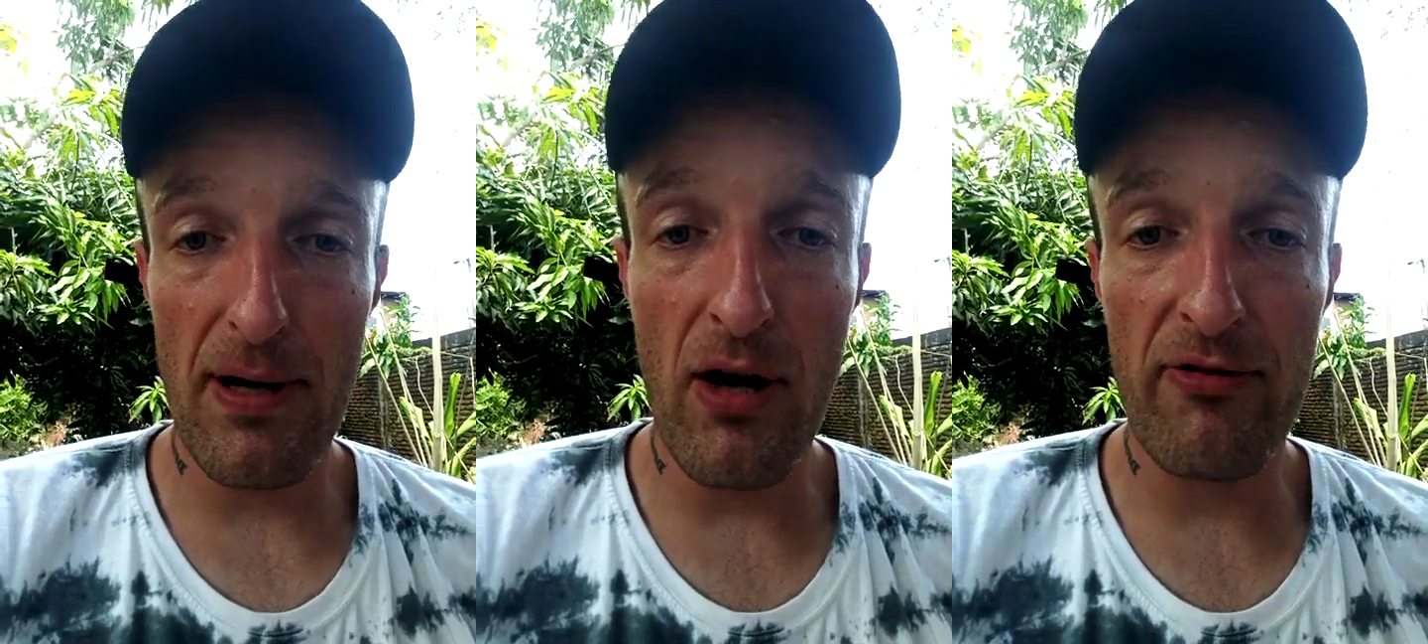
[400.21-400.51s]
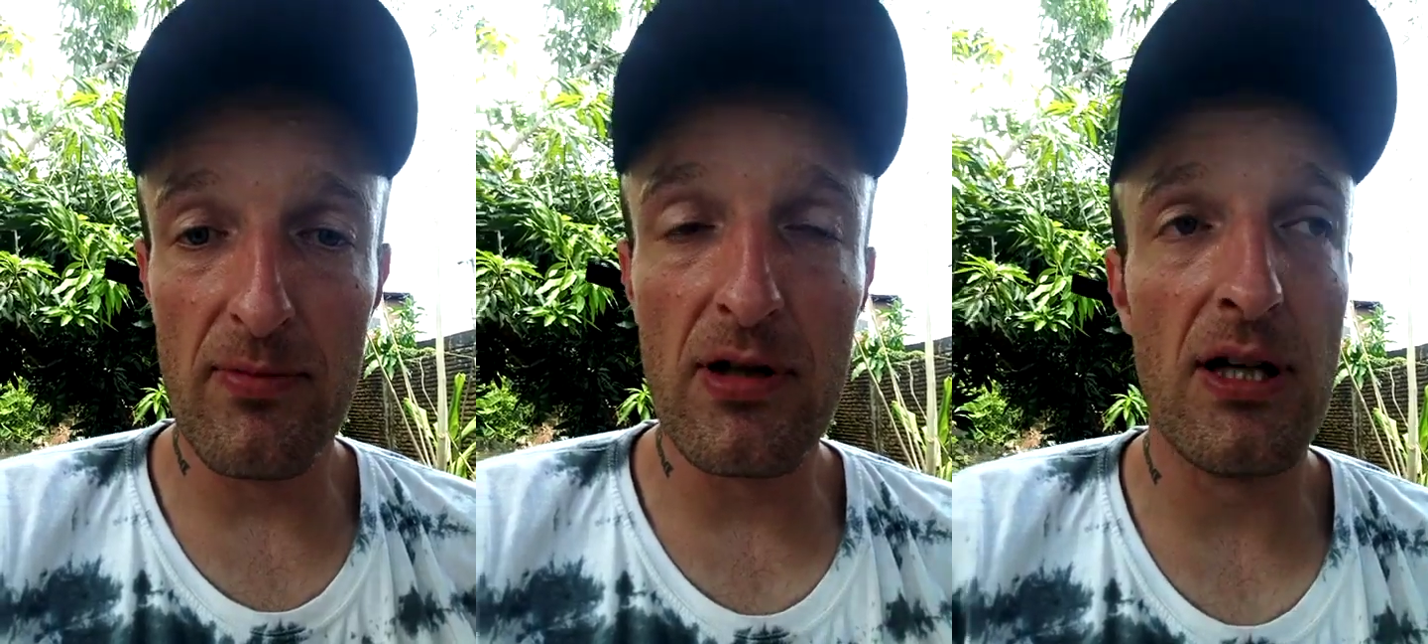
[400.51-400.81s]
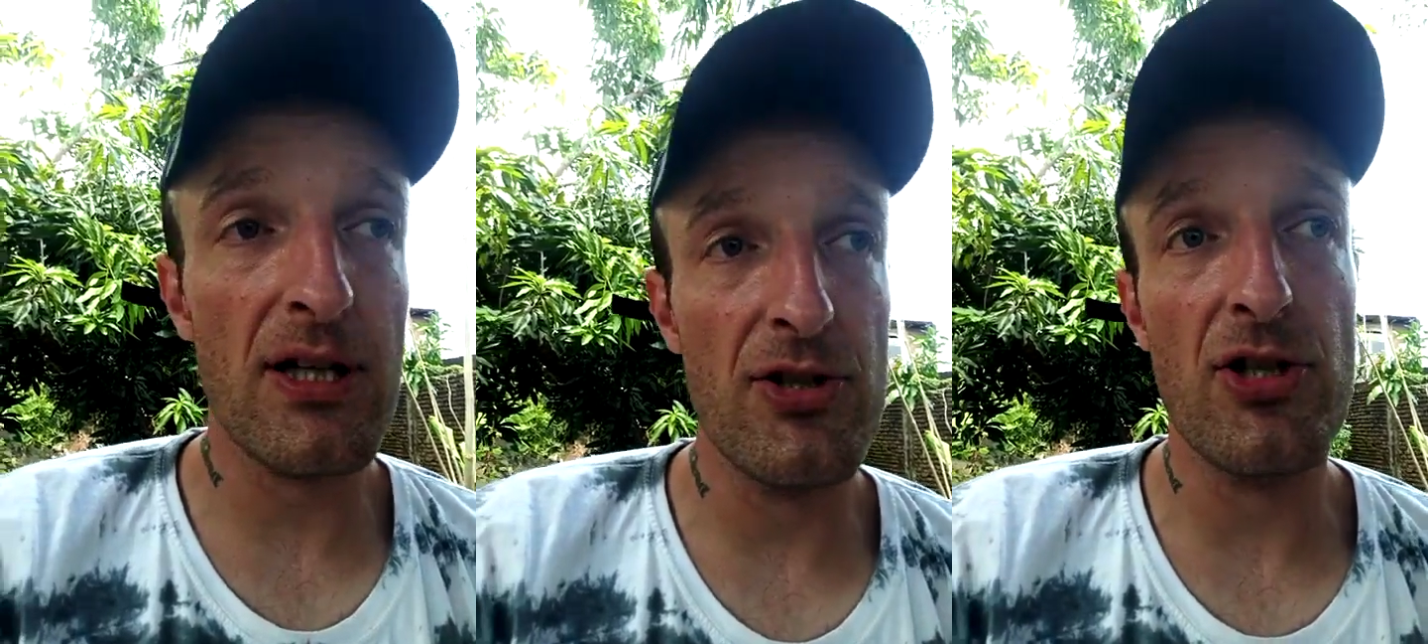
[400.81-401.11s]
off more I
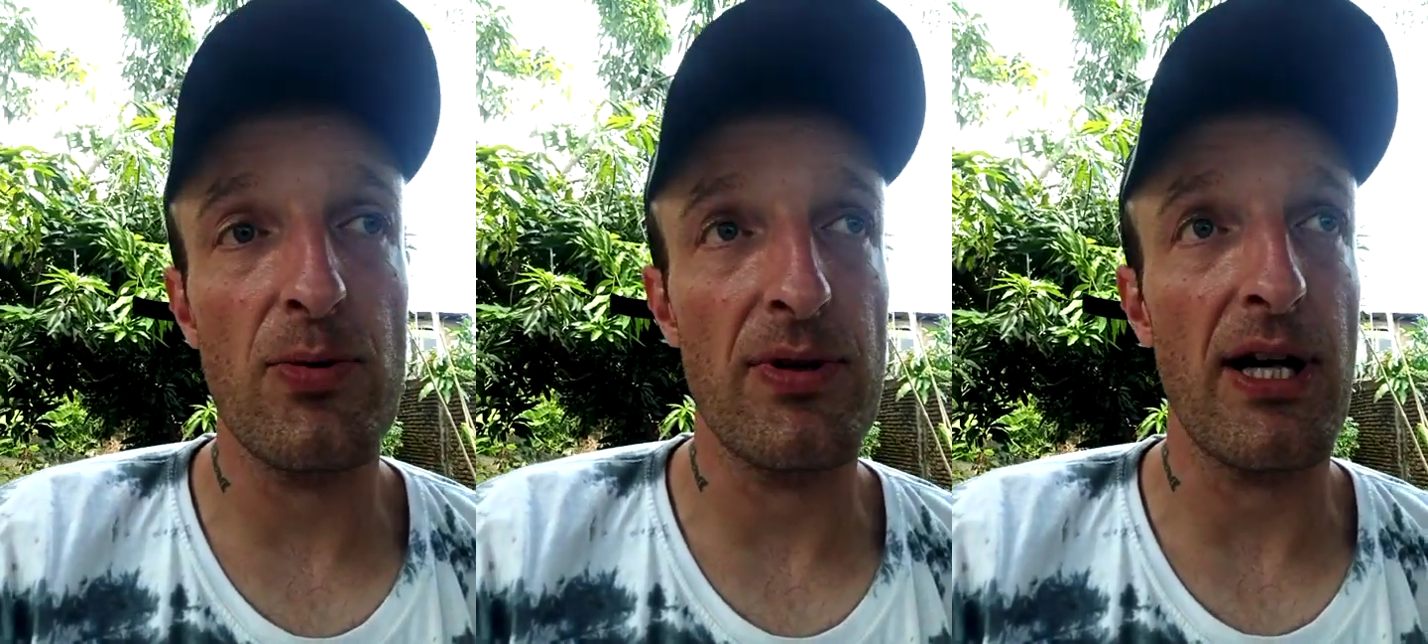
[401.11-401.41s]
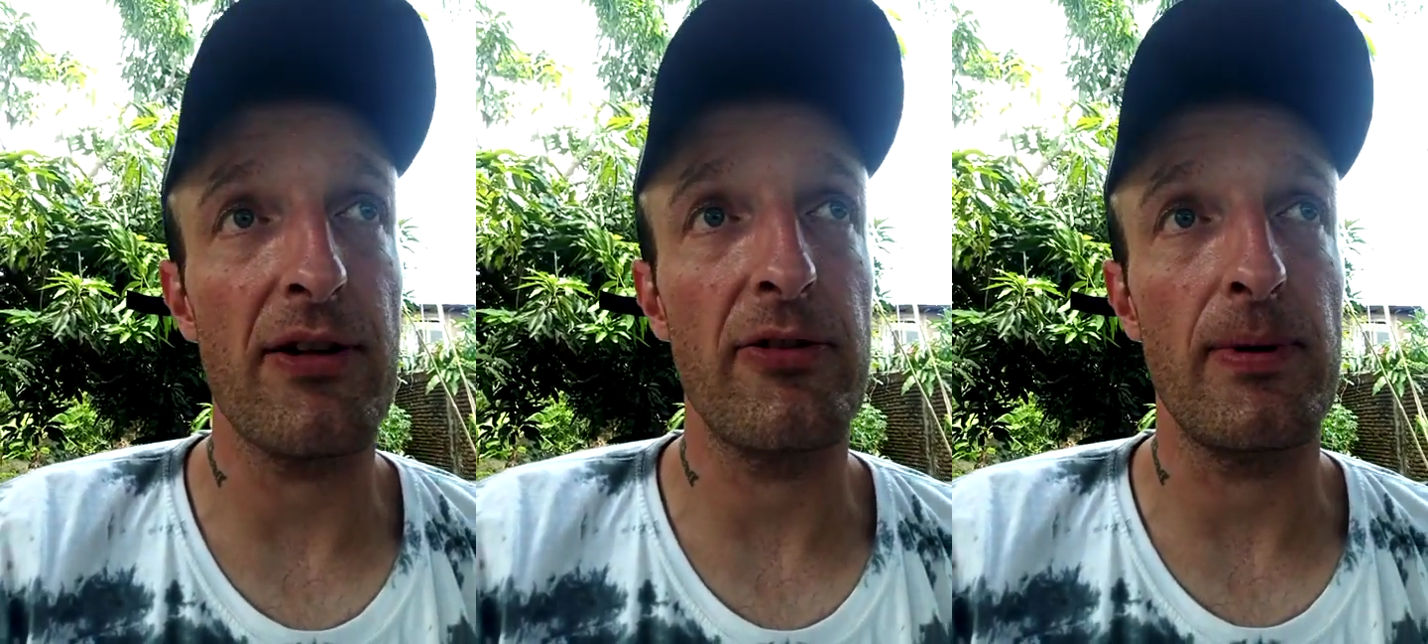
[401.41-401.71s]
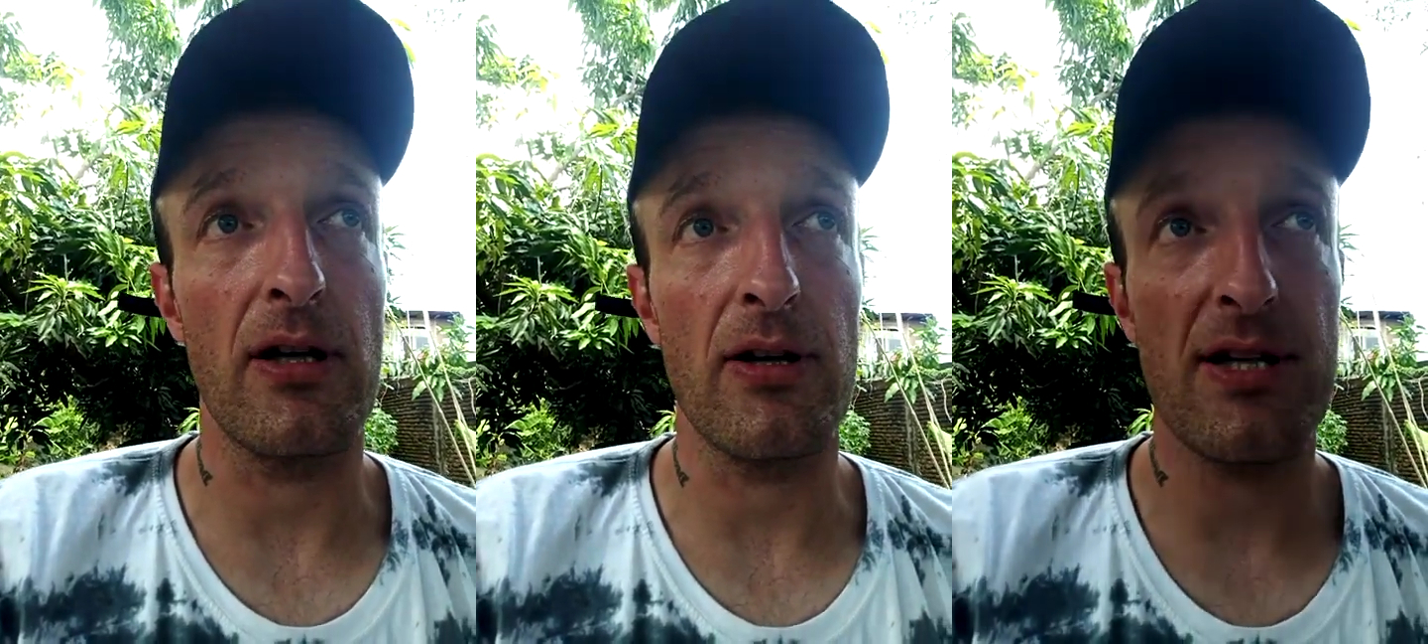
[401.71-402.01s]
could chew with that, to
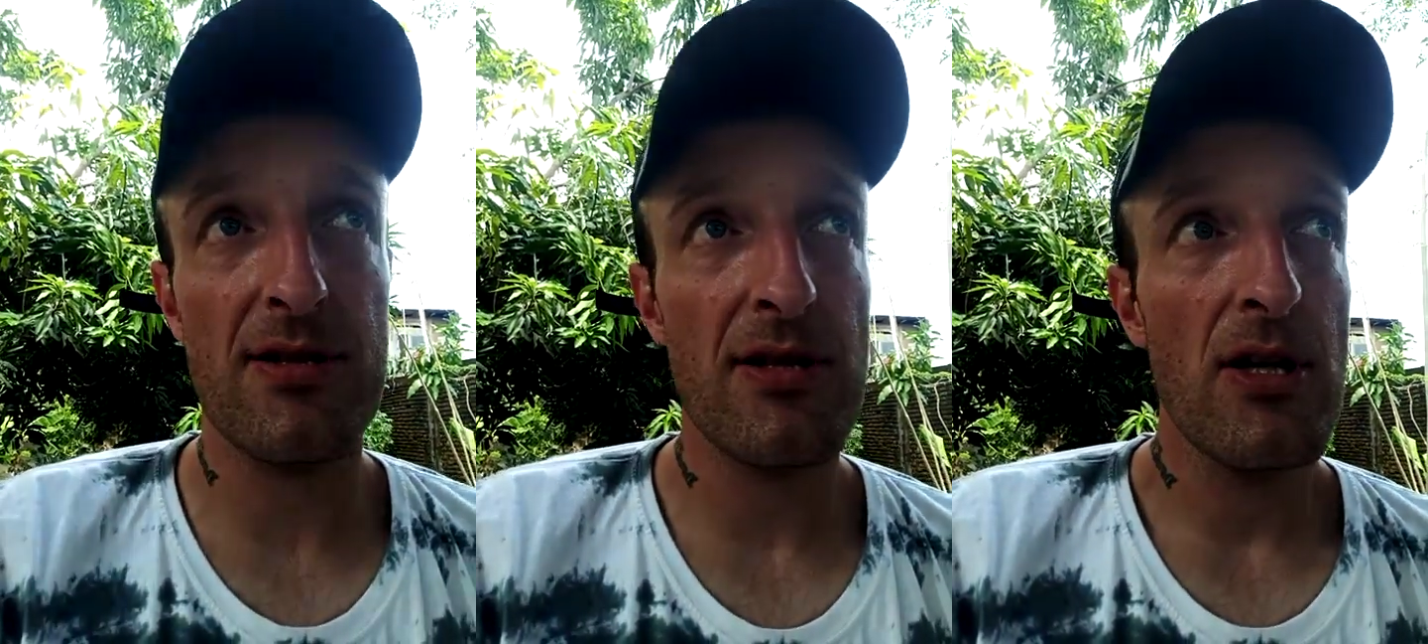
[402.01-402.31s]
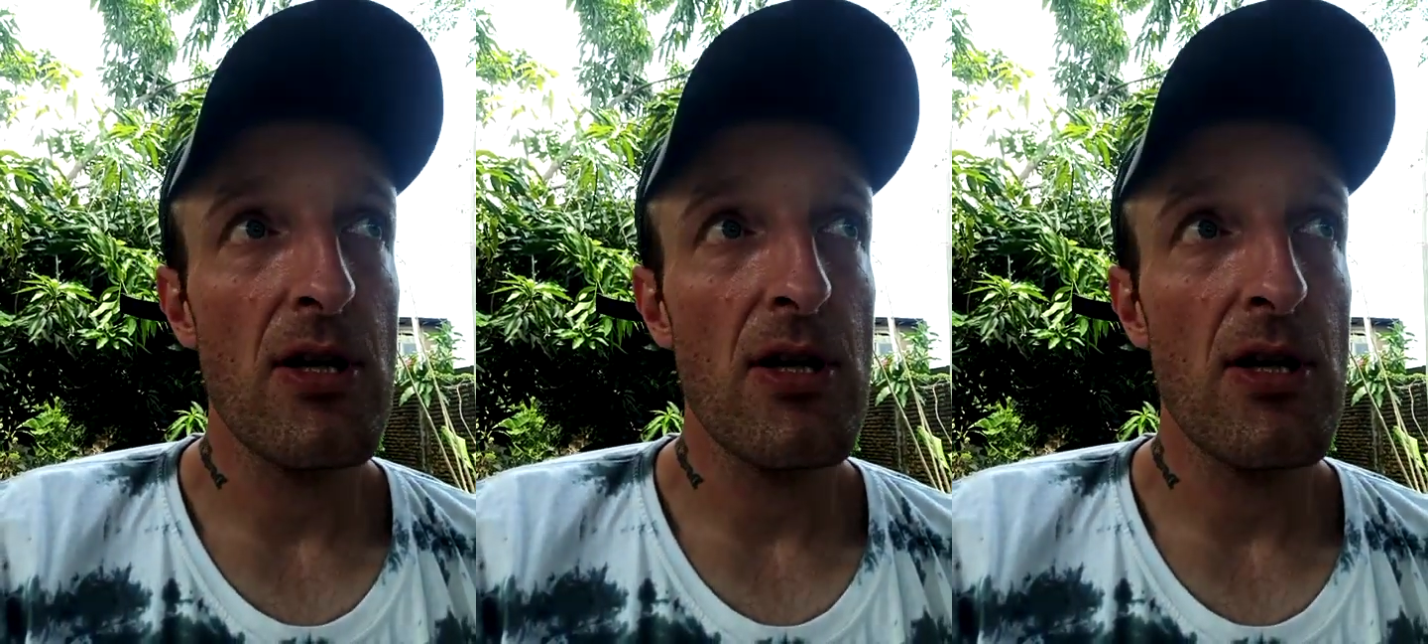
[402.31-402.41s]
be honest.